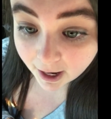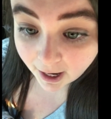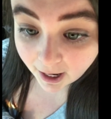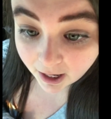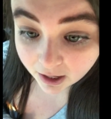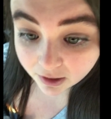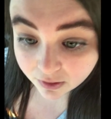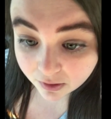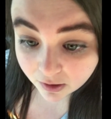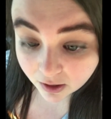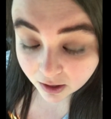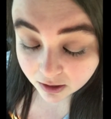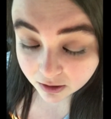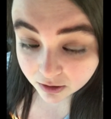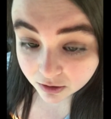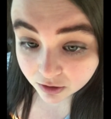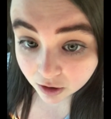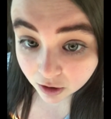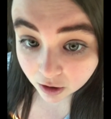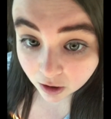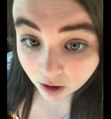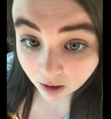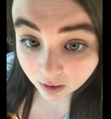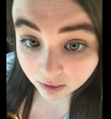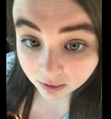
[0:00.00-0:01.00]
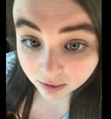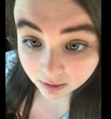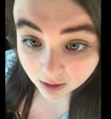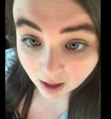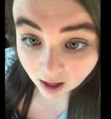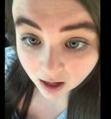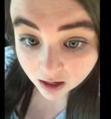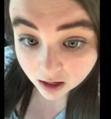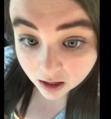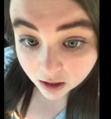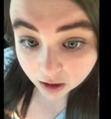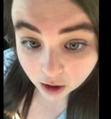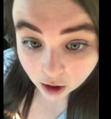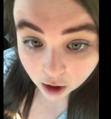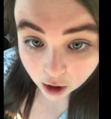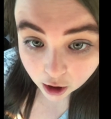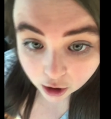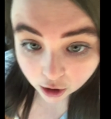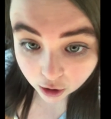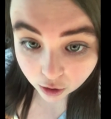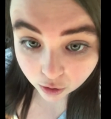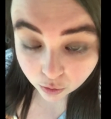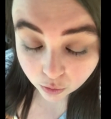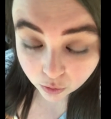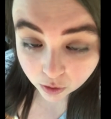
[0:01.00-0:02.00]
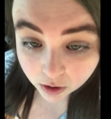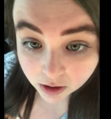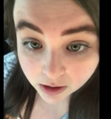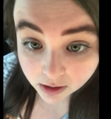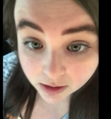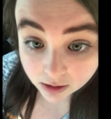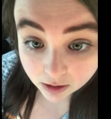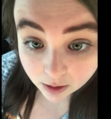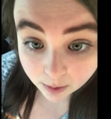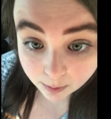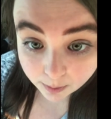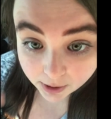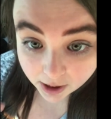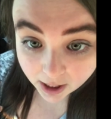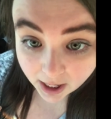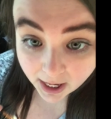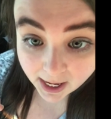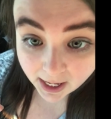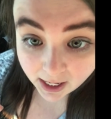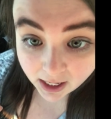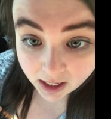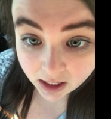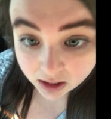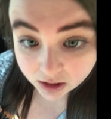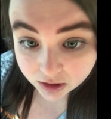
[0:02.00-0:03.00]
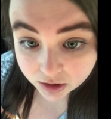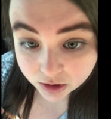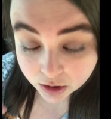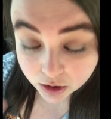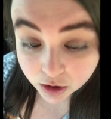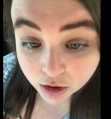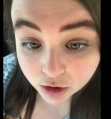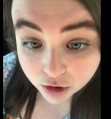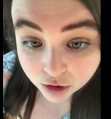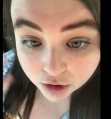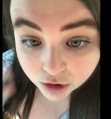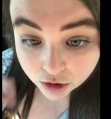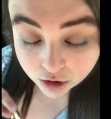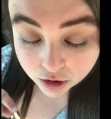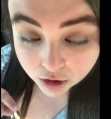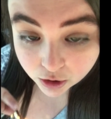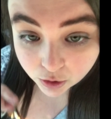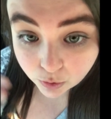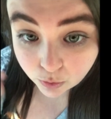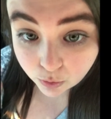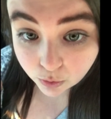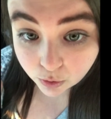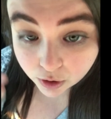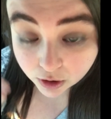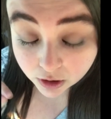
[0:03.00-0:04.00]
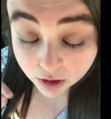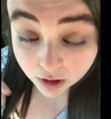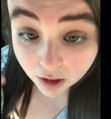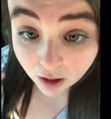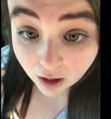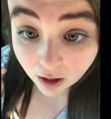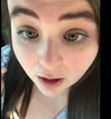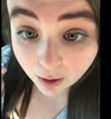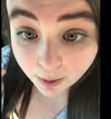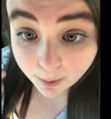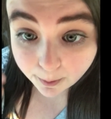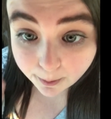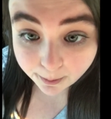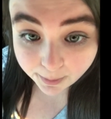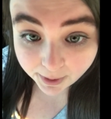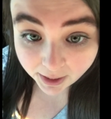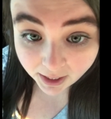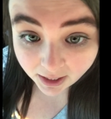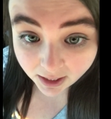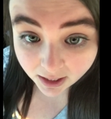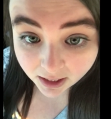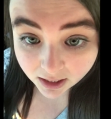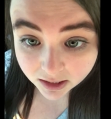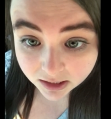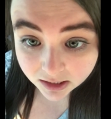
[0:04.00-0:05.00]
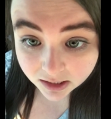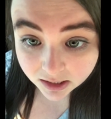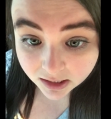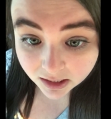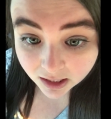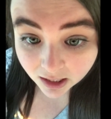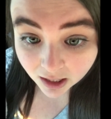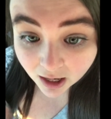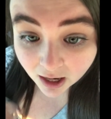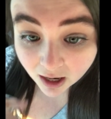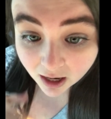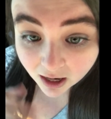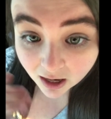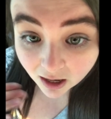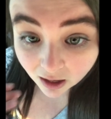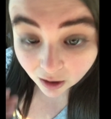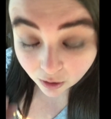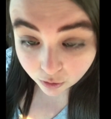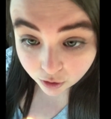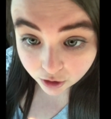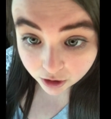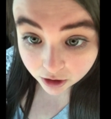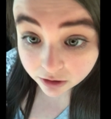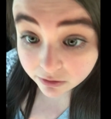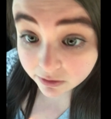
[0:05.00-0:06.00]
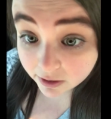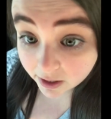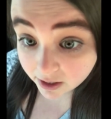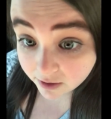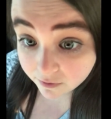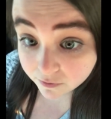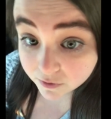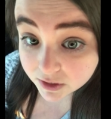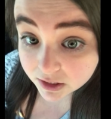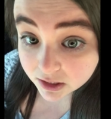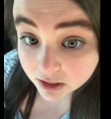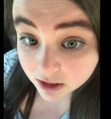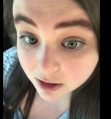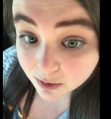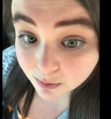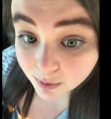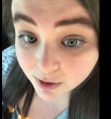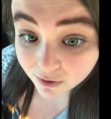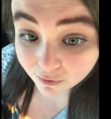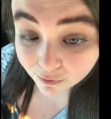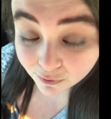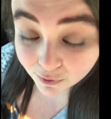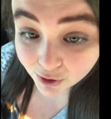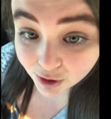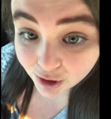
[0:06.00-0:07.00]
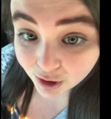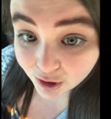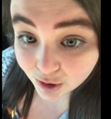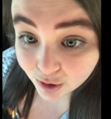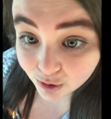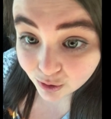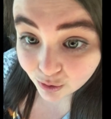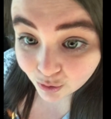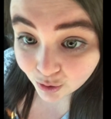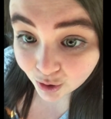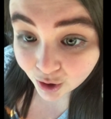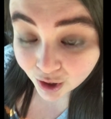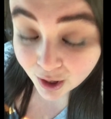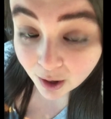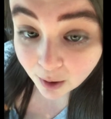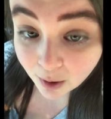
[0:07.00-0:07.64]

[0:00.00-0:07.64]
And then let it go. Number eight, do not base how good life is going to be for you